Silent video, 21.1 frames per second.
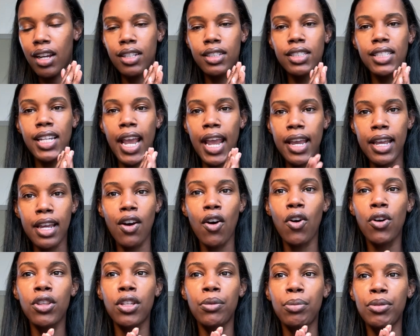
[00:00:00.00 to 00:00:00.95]
take
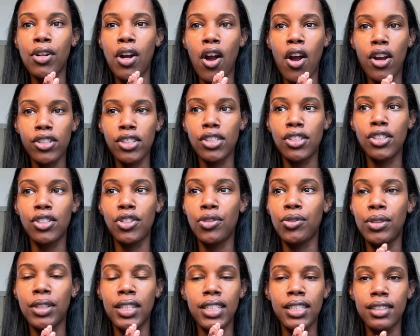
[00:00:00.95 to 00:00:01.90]
all the precautions you
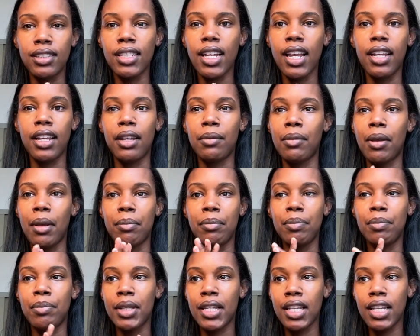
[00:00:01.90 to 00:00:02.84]
need to take,
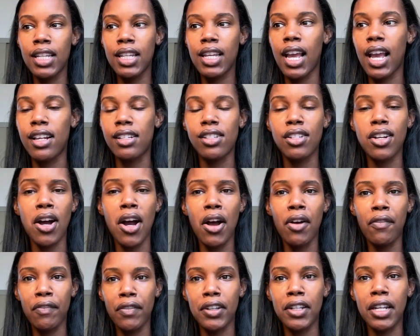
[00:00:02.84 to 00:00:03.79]
and be as
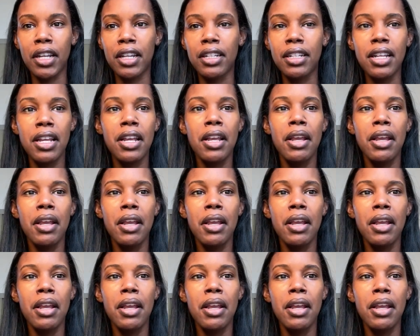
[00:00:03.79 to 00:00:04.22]
confident,